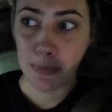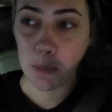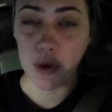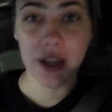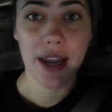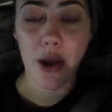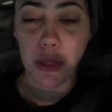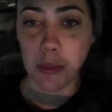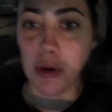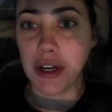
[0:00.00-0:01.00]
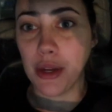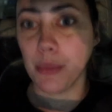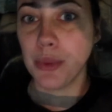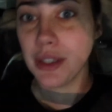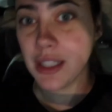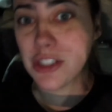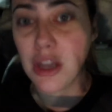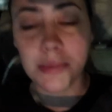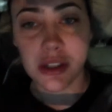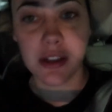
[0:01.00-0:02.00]
working out in the morning really
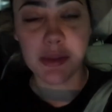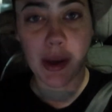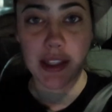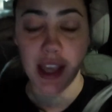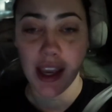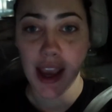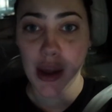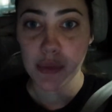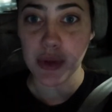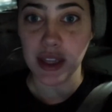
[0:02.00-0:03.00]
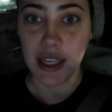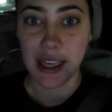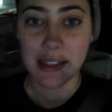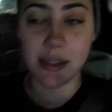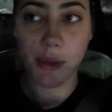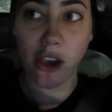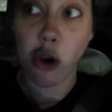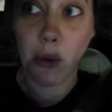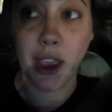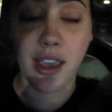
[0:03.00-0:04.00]
jumpstarts my day and really gets me
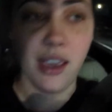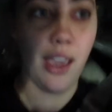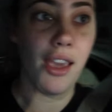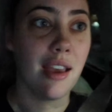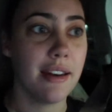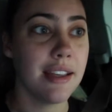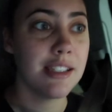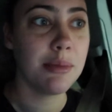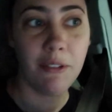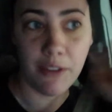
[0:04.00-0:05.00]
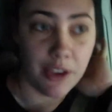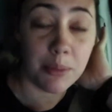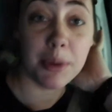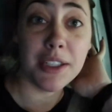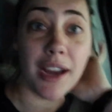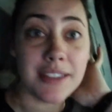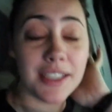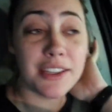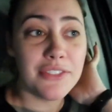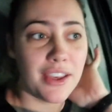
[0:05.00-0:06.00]
going and gets me feeling
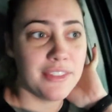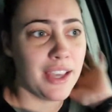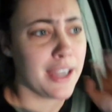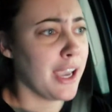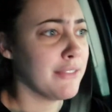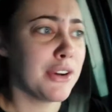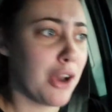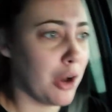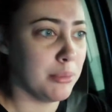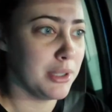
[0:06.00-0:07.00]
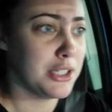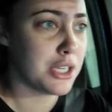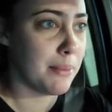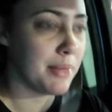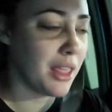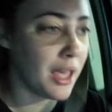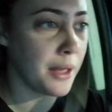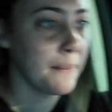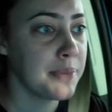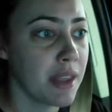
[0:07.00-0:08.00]
productive and like I've accomplished something.
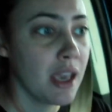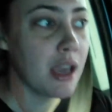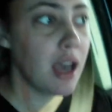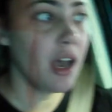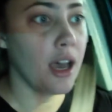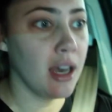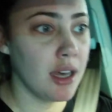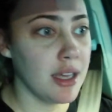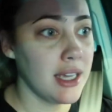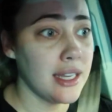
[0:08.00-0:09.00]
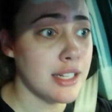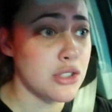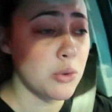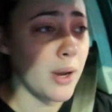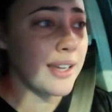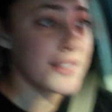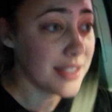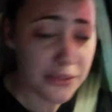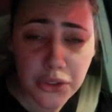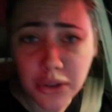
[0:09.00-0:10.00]
Uh, it is quite
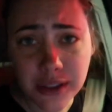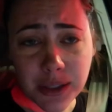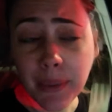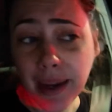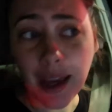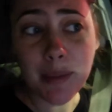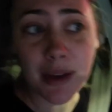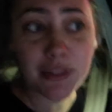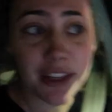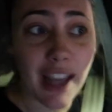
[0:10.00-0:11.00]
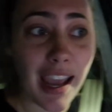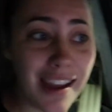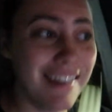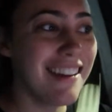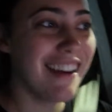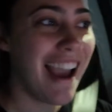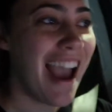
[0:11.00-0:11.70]
difficult to wake up every day.